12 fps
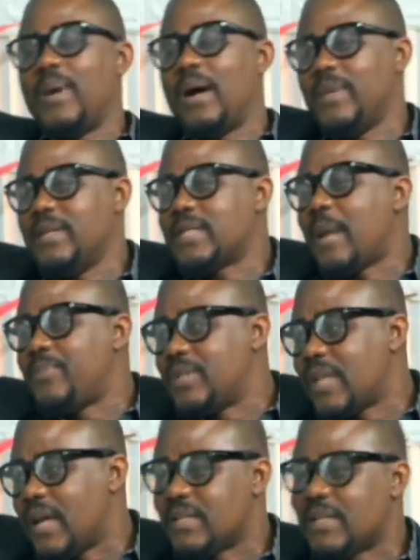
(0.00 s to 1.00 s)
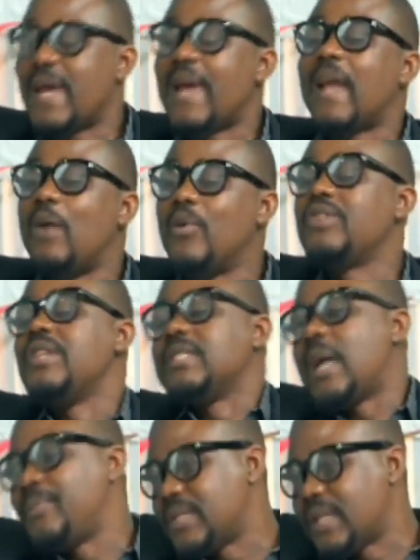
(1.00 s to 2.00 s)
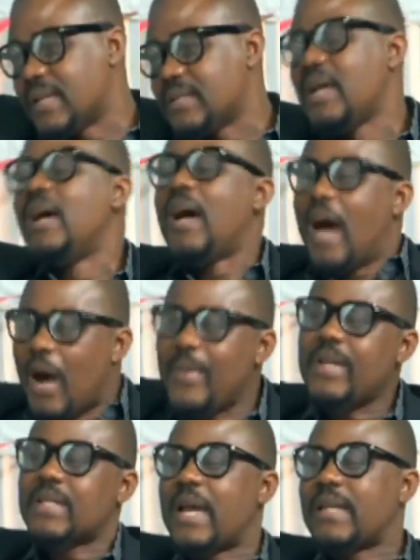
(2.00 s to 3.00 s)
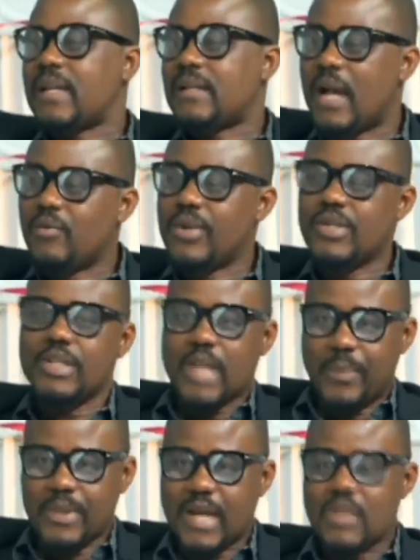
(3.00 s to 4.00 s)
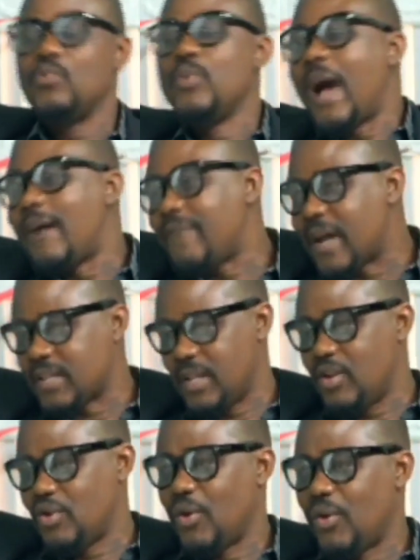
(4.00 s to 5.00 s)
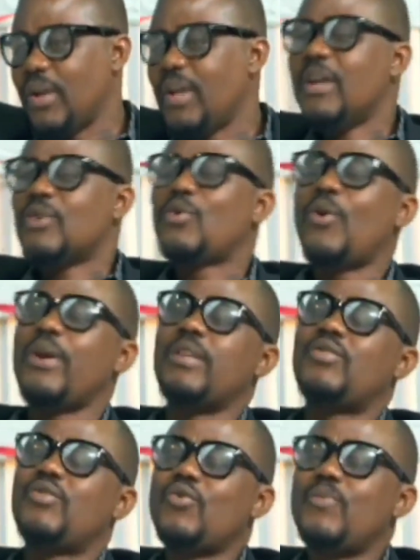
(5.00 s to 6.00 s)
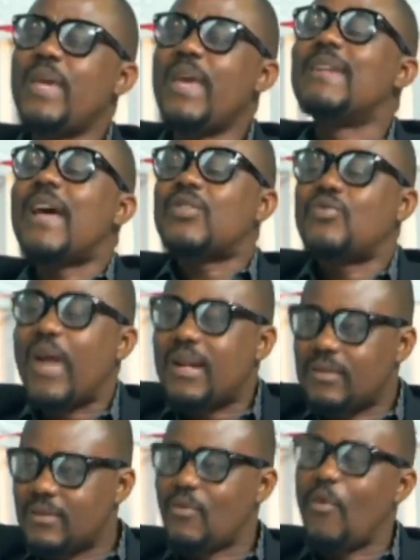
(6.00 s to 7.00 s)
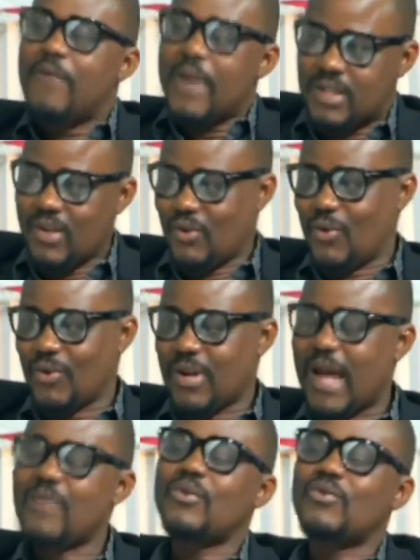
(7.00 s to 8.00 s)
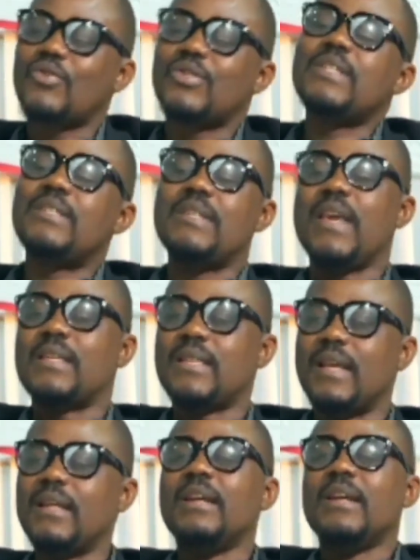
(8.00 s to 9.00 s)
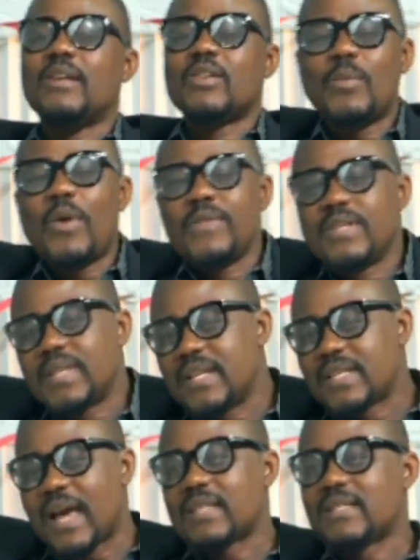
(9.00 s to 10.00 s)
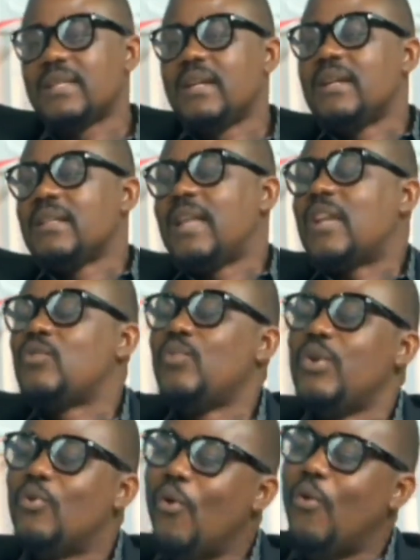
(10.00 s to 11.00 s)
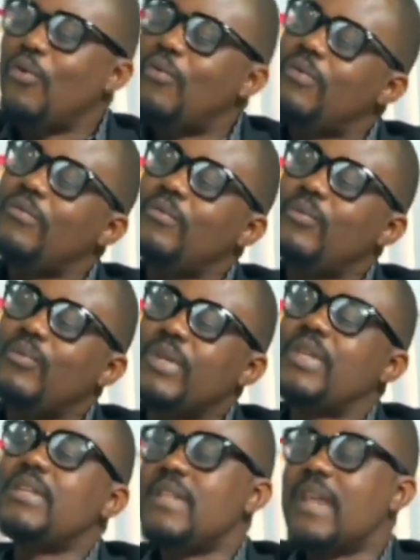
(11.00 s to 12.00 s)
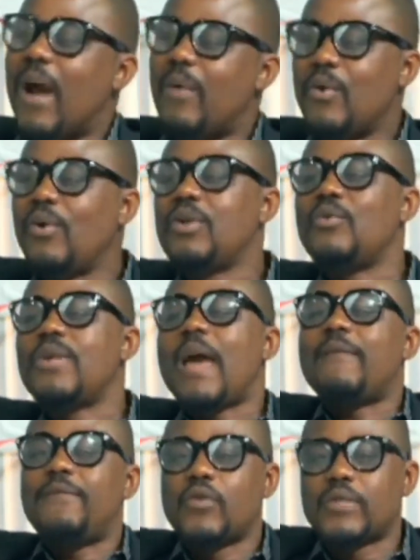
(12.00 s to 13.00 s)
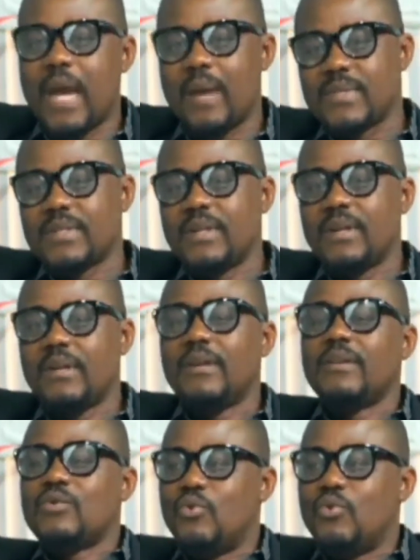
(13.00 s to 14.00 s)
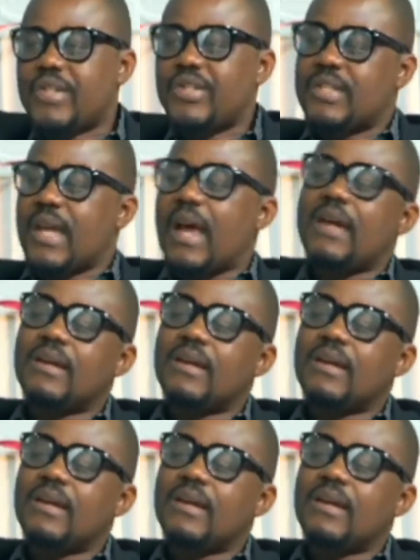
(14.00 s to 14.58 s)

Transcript: interpreters, sign language interpreters. How many sign language interpreters do we have as a nation? So it should be a national conversation and not just ECSL. Some of these centers that we go within the year, we only go there 4 times to register,